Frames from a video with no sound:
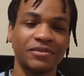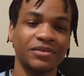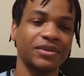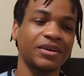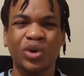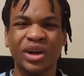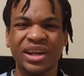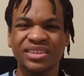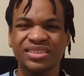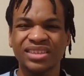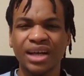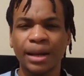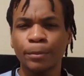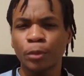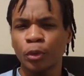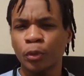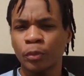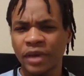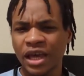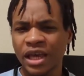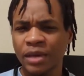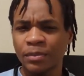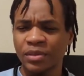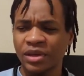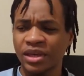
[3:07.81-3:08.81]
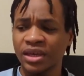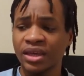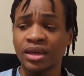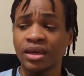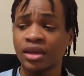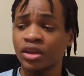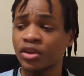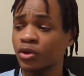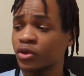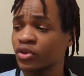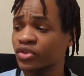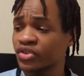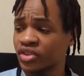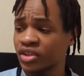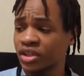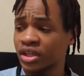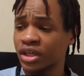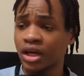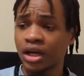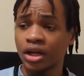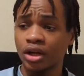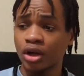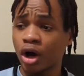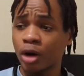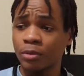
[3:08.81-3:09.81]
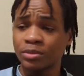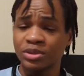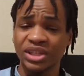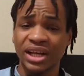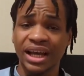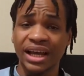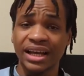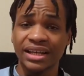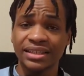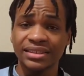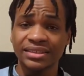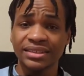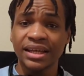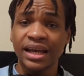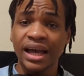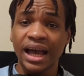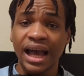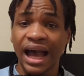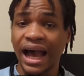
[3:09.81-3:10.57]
One example may be you see an object